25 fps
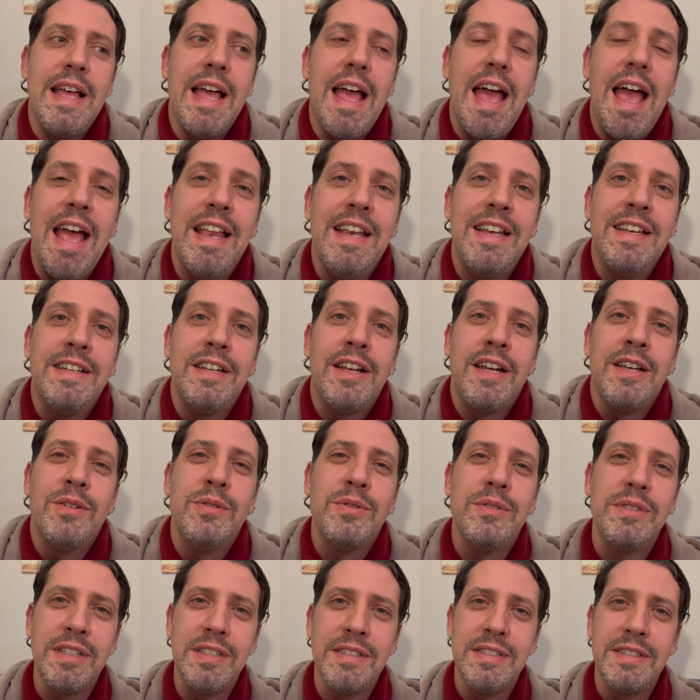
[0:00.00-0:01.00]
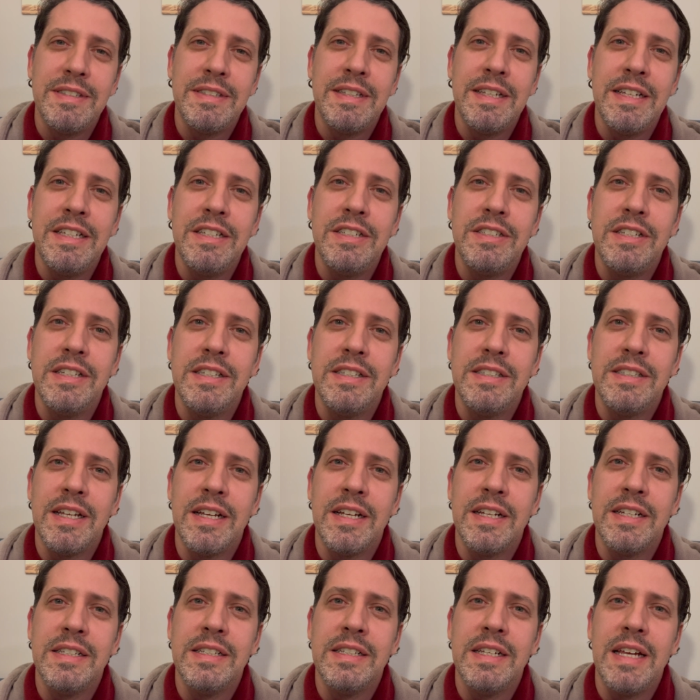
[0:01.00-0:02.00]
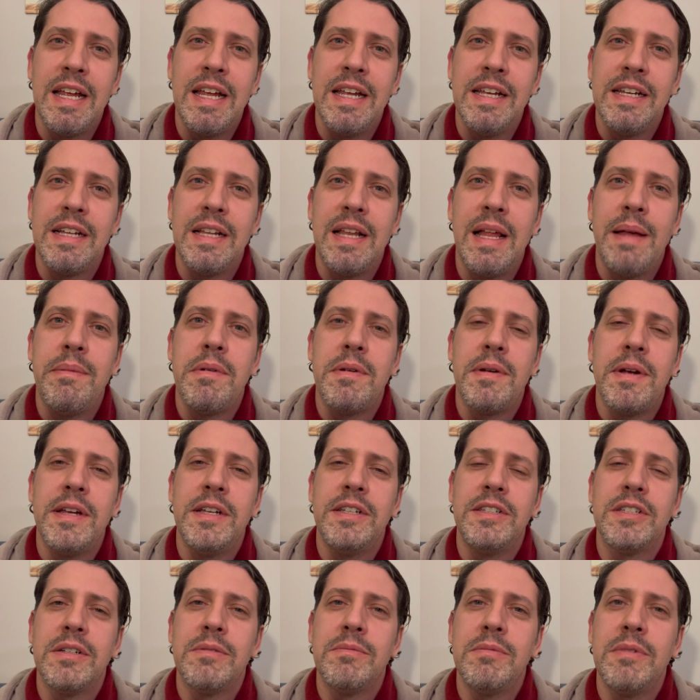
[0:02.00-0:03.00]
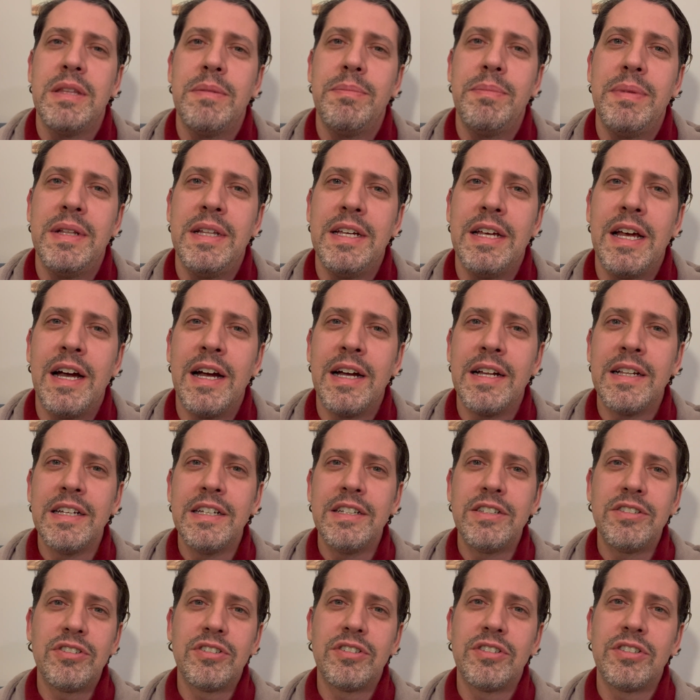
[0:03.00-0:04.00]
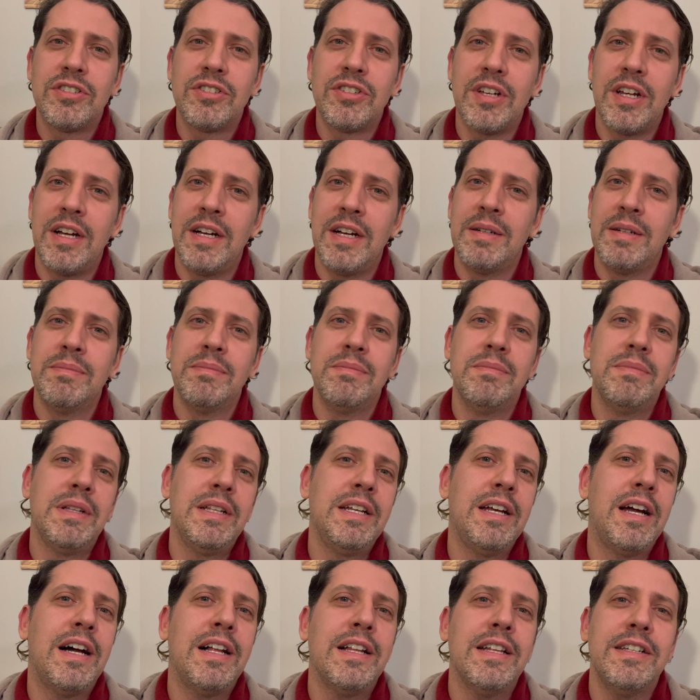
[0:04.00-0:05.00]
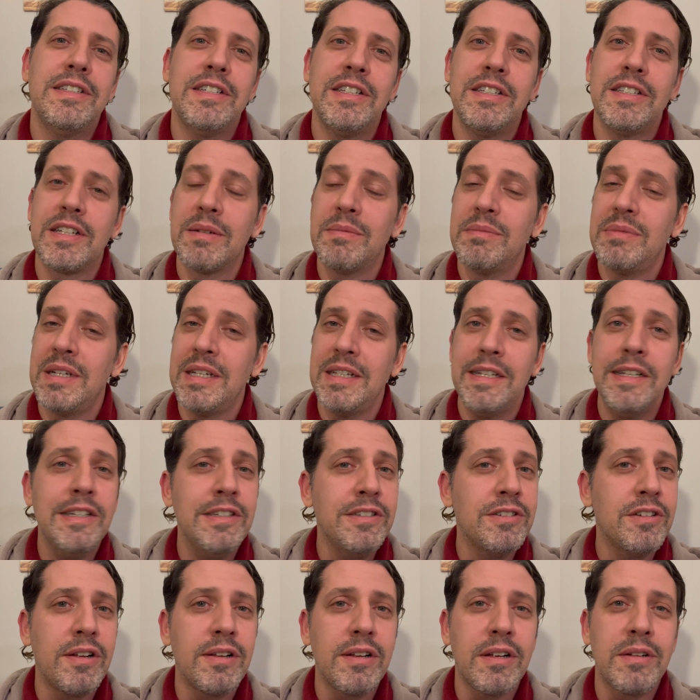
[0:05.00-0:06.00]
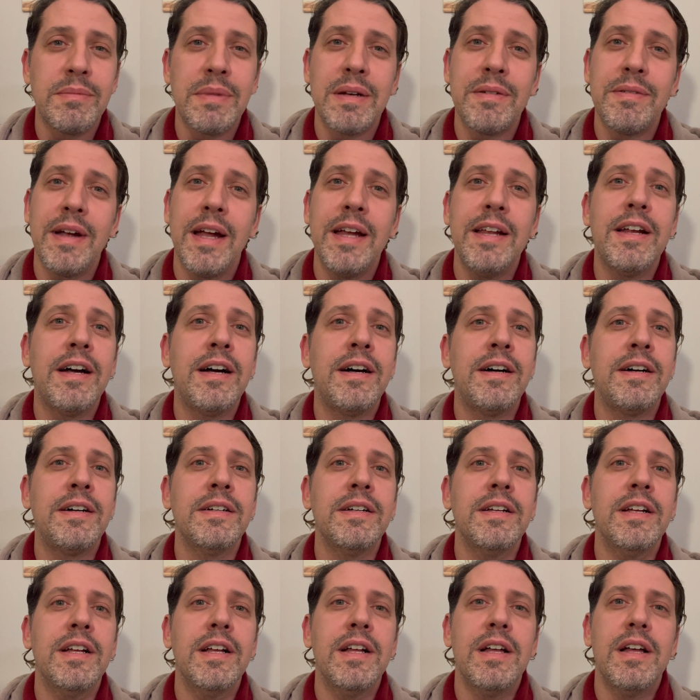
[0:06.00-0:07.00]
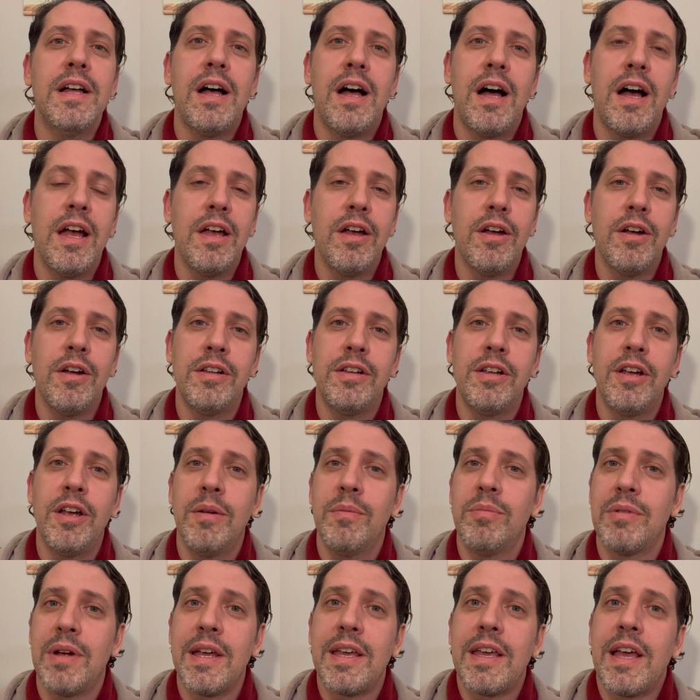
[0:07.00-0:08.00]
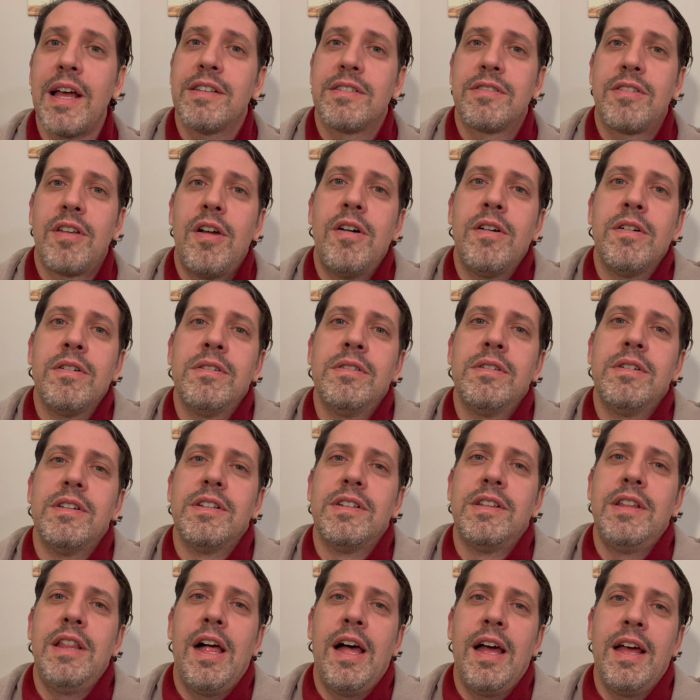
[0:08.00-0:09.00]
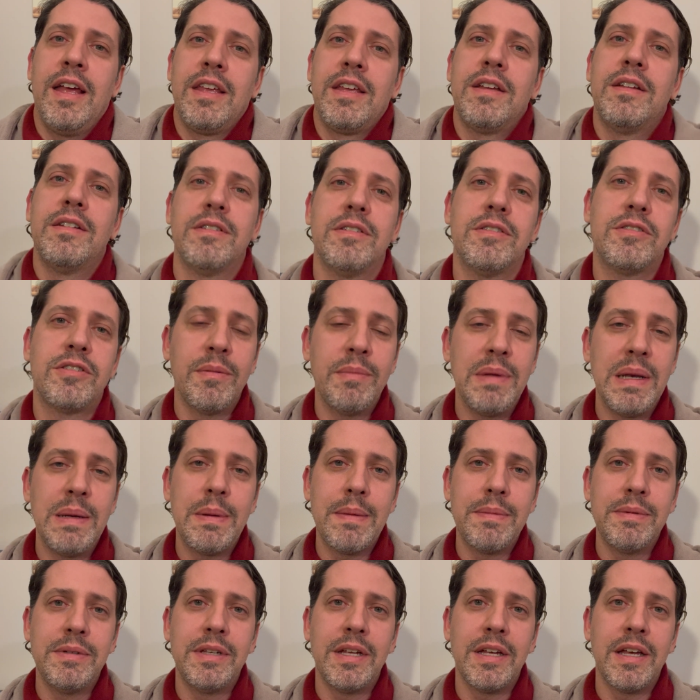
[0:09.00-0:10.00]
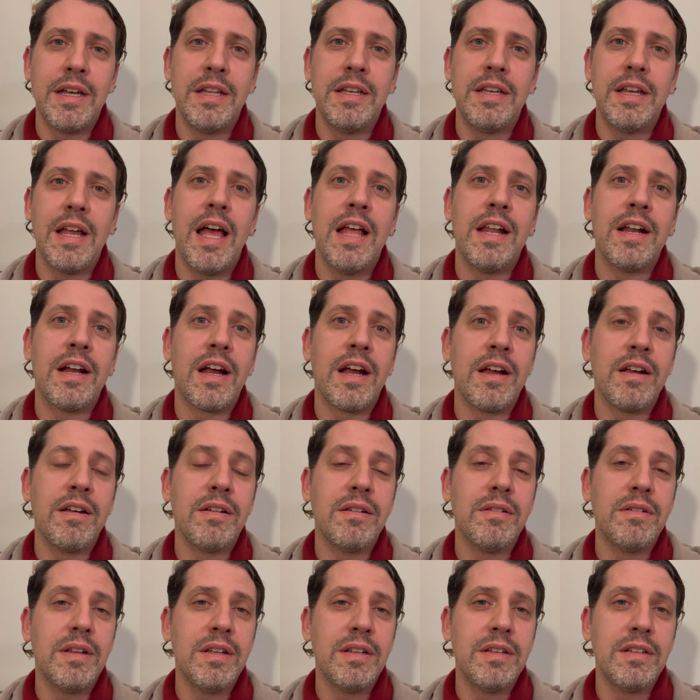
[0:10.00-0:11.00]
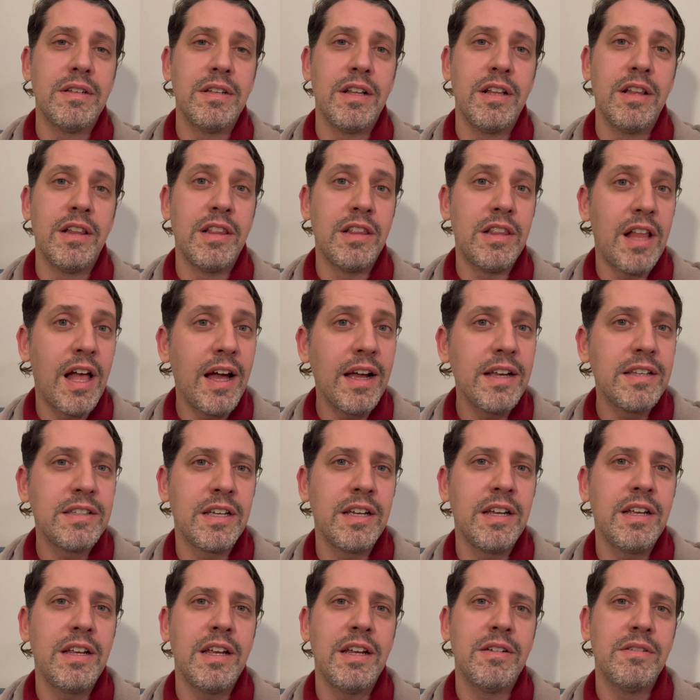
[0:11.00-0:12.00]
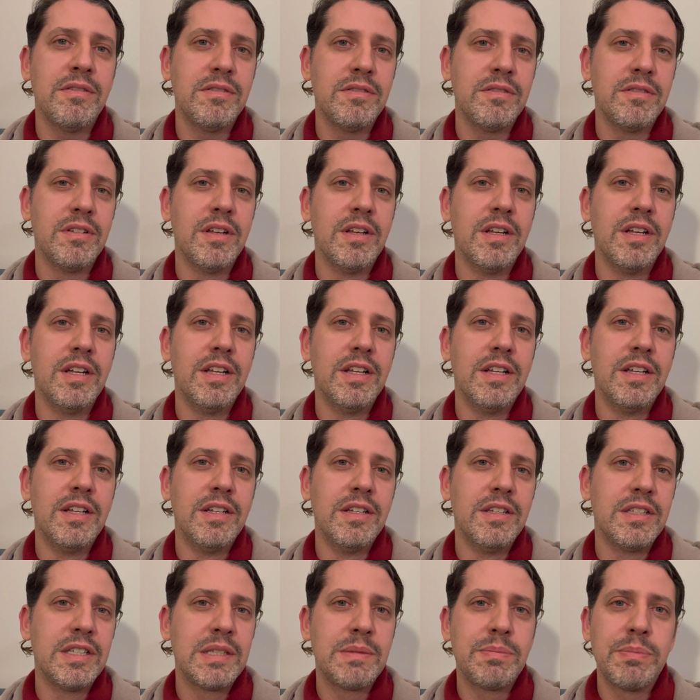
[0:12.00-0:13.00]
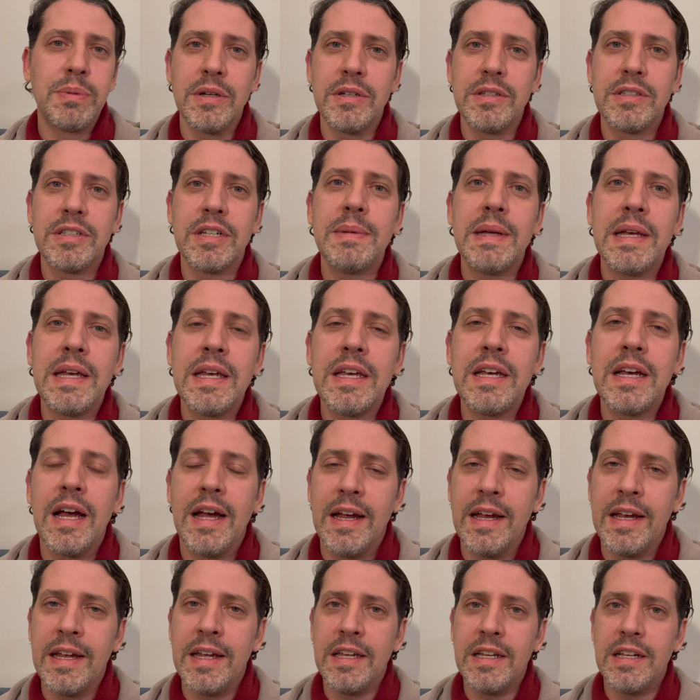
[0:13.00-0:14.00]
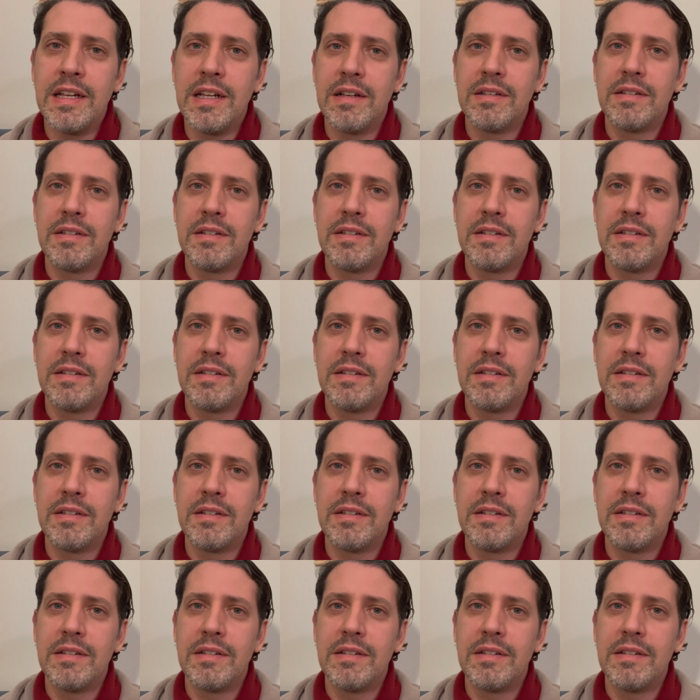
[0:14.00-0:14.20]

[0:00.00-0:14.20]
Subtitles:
And I also see she's done a collaboration with Billie Eilish. Billie Eilish is completely not on my radar. I heard her breakout song like so many people did, and I liked it. It spoke to me. I